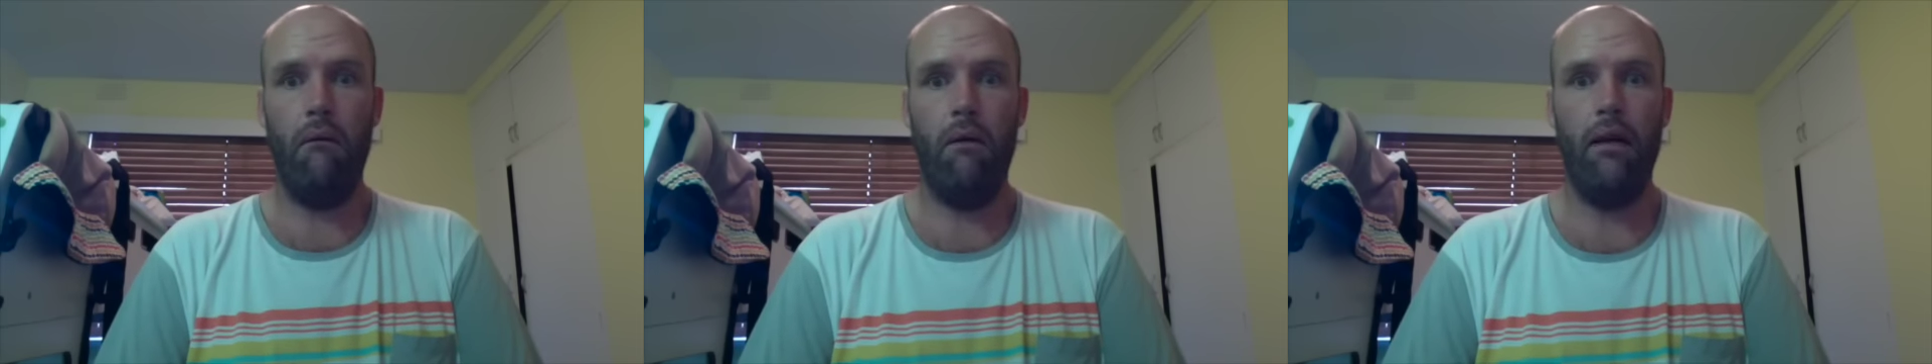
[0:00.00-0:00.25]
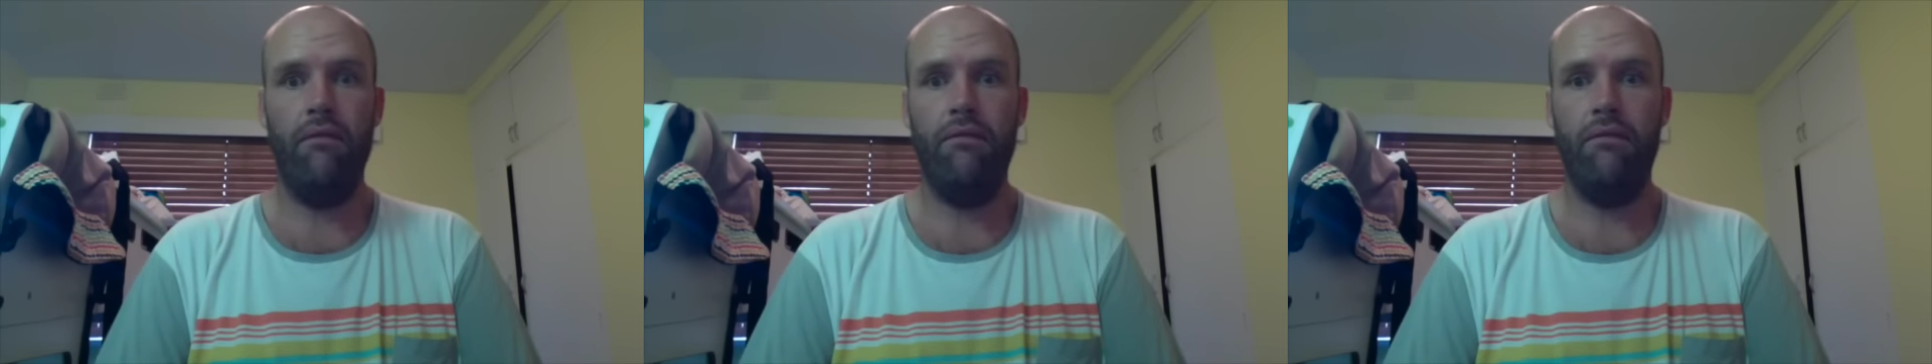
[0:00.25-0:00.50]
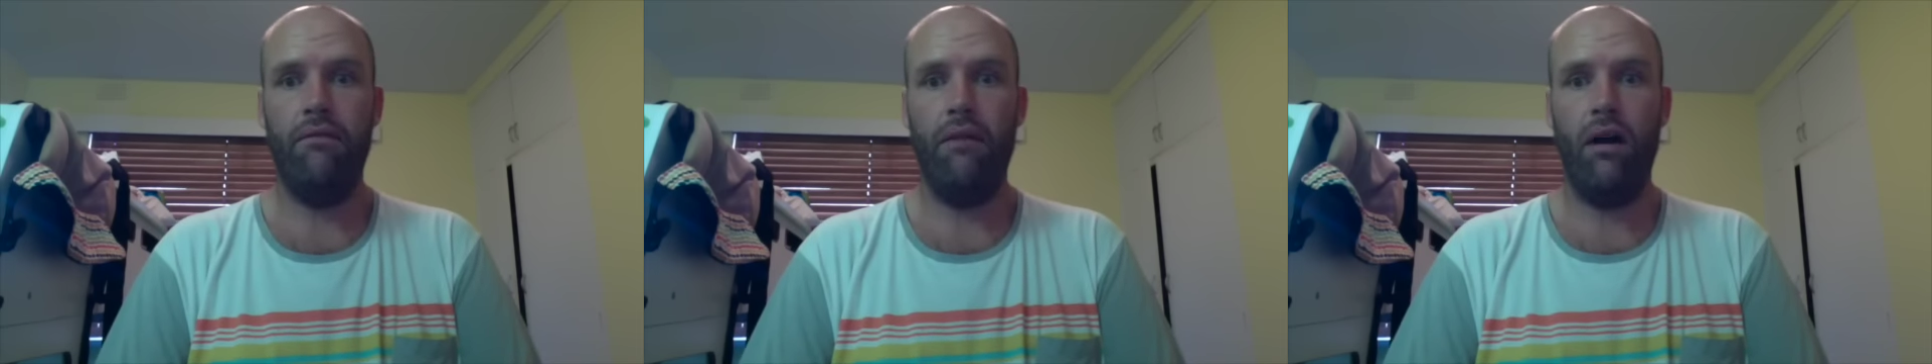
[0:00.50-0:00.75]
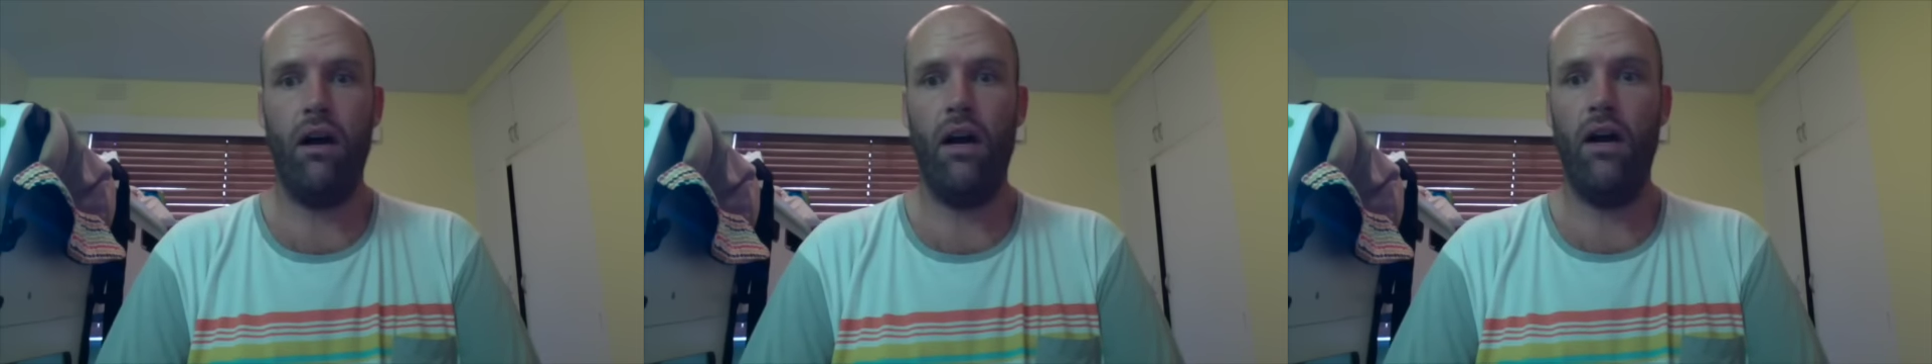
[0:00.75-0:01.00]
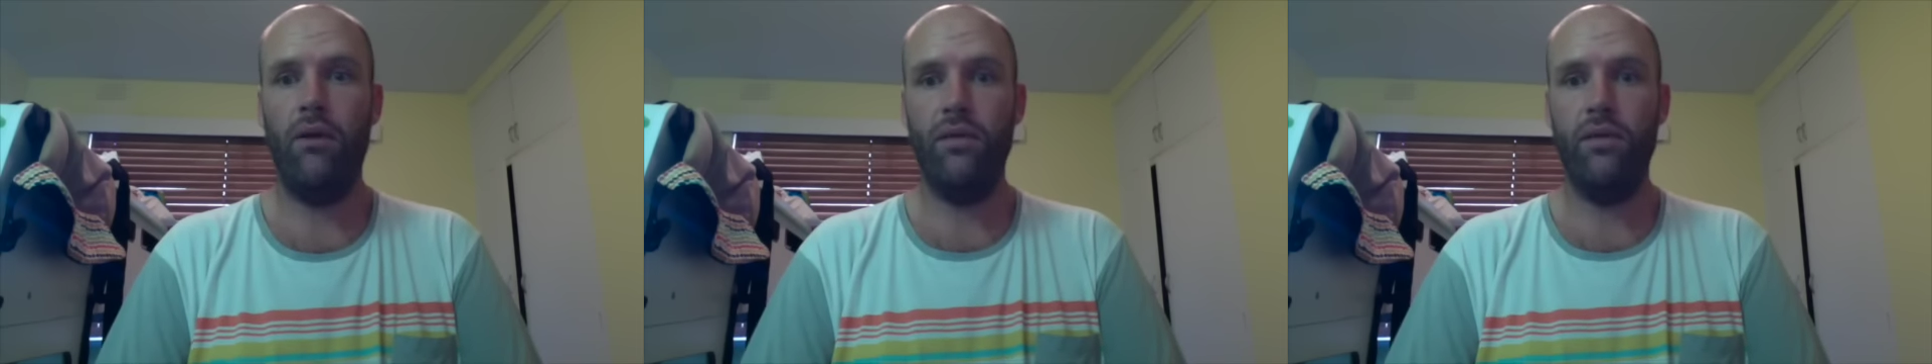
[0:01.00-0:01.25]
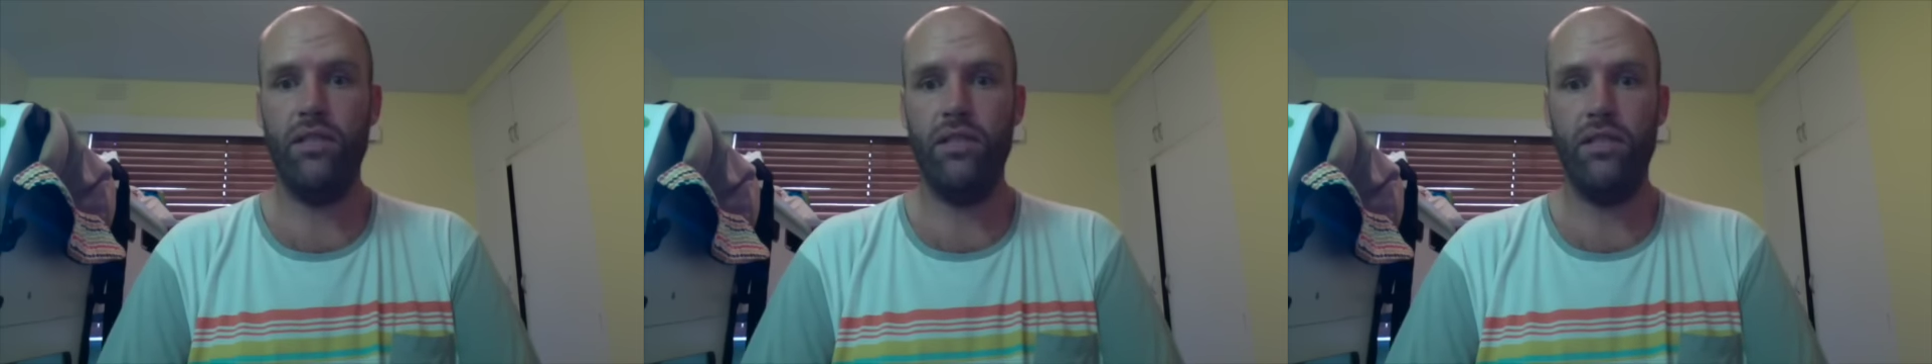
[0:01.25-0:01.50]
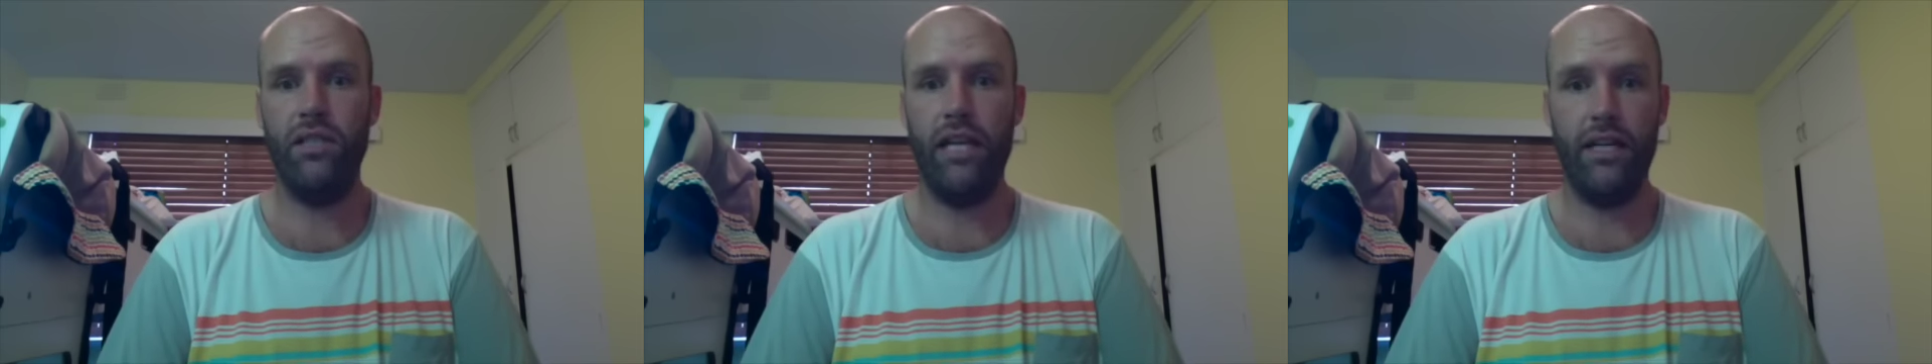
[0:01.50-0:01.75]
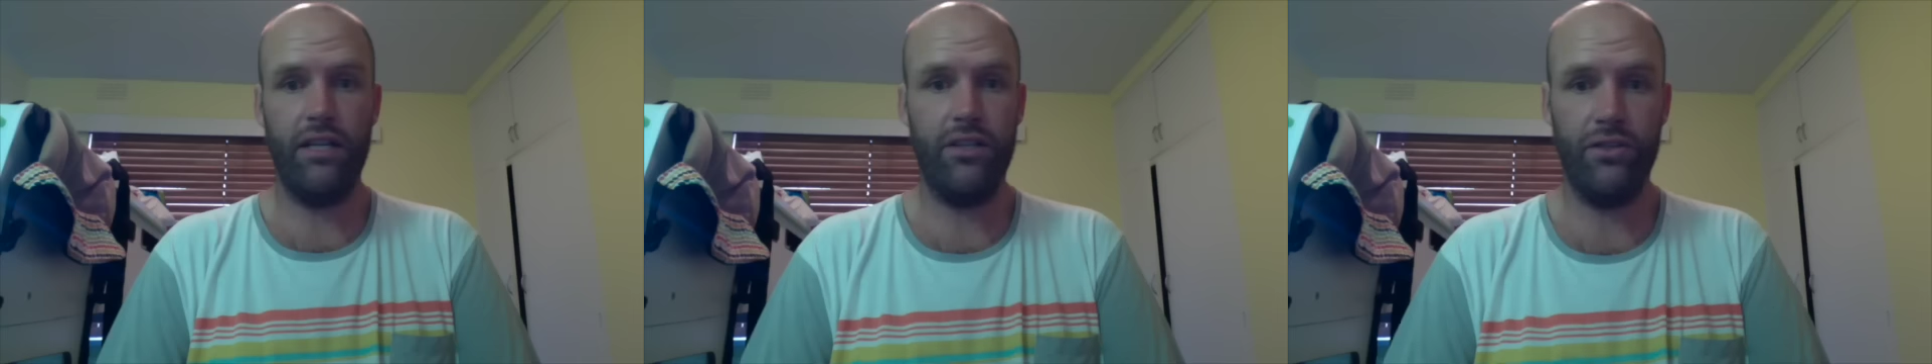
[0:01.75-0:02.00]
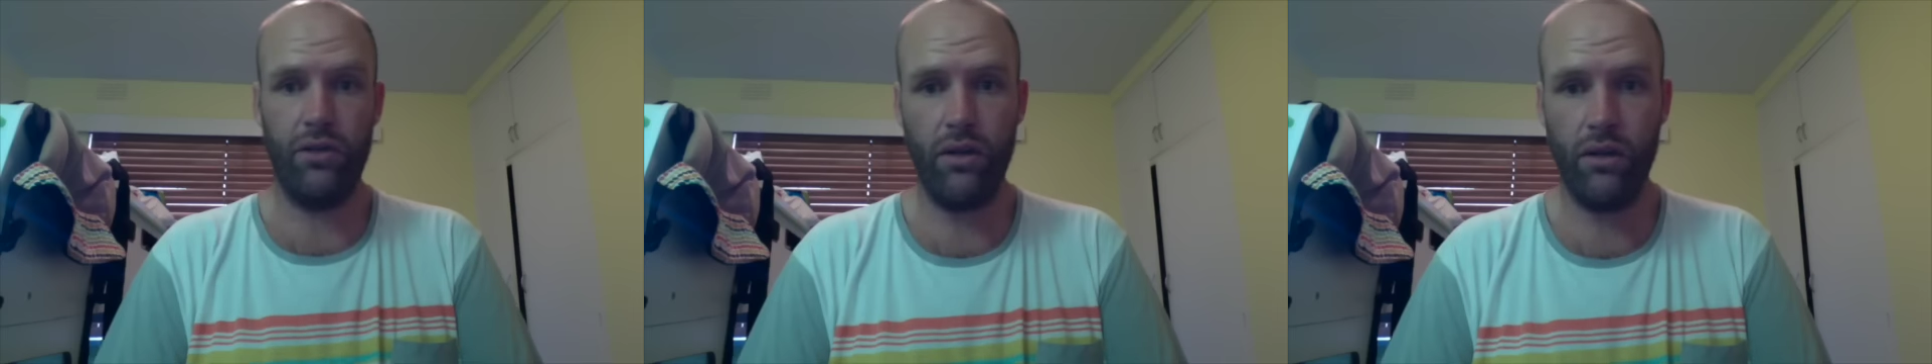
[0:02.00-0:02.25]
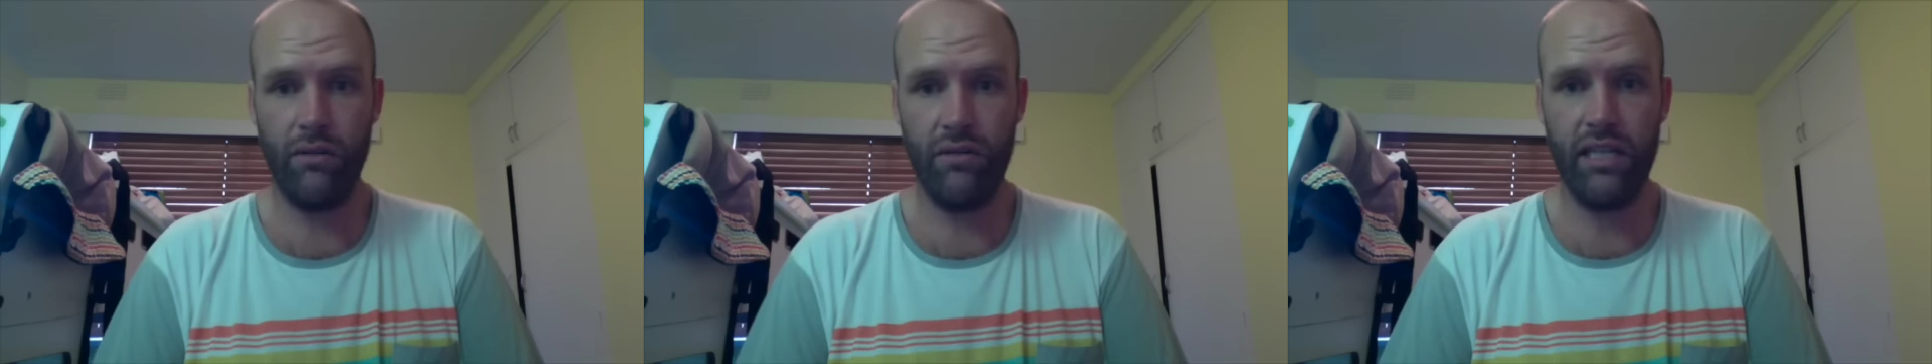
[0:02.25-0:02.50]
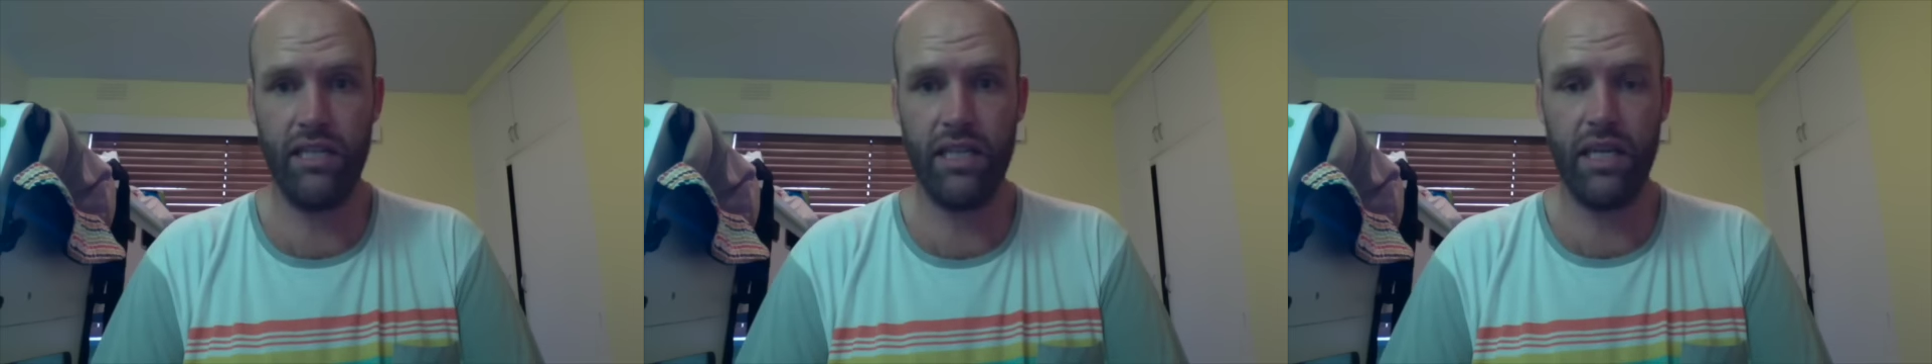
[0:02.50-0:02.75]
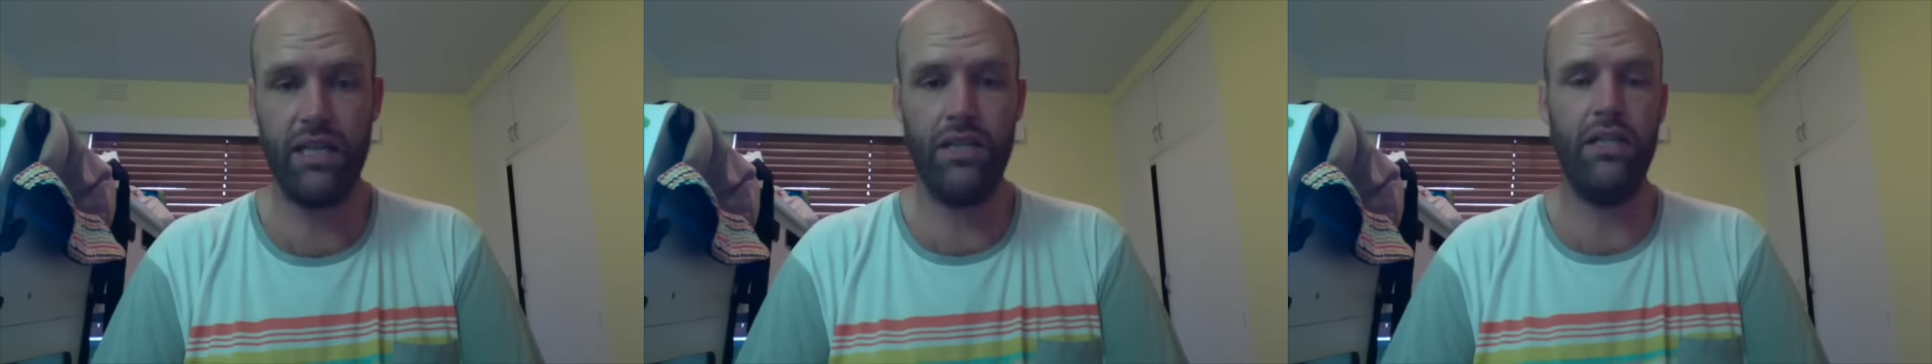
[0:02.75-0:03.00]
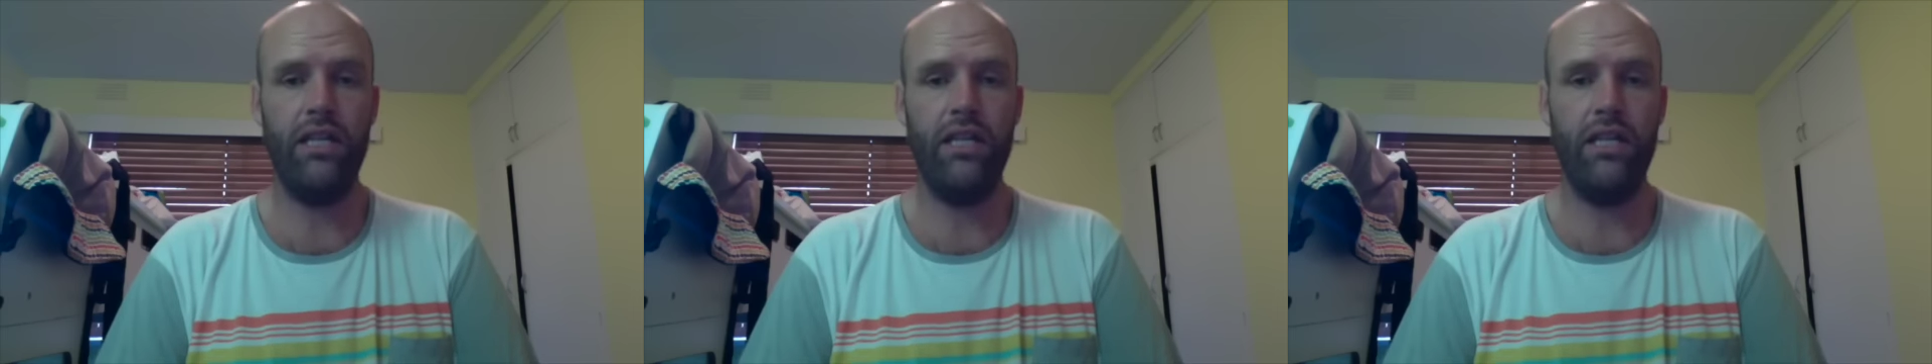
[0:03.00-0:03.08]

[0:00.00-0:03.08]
if I was in control of the discussion,